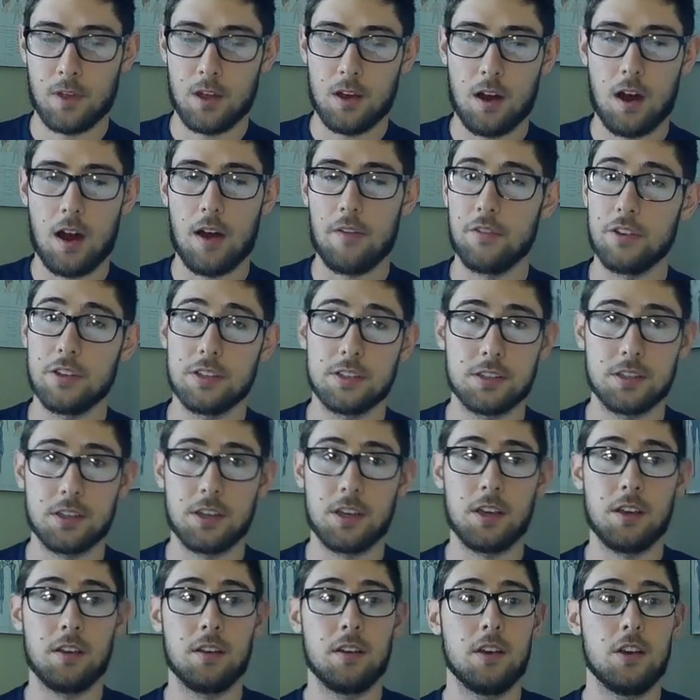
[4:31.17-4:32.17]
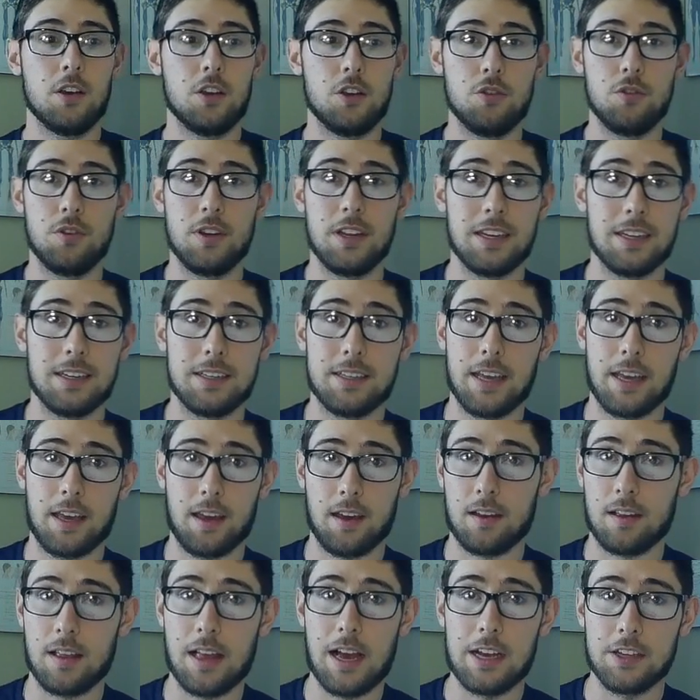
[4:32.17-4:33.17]
Obviously, you need to take
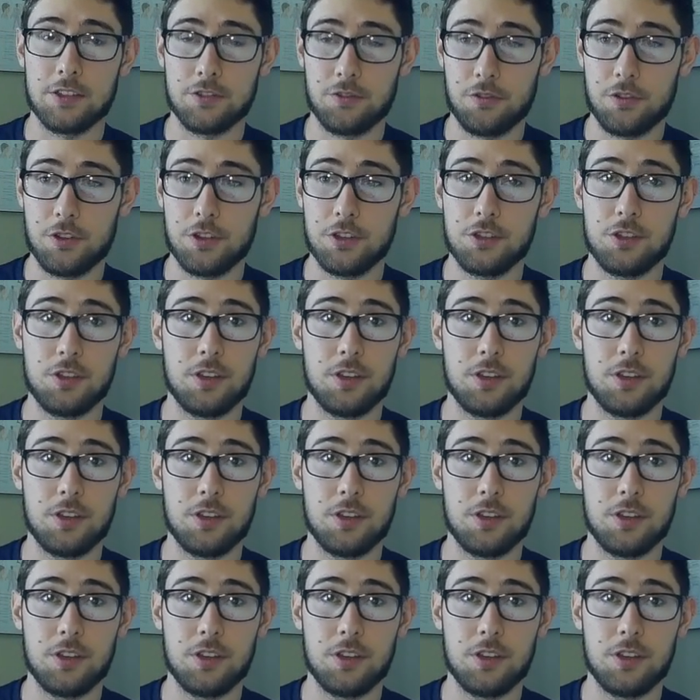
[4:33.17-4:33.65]
a class for this.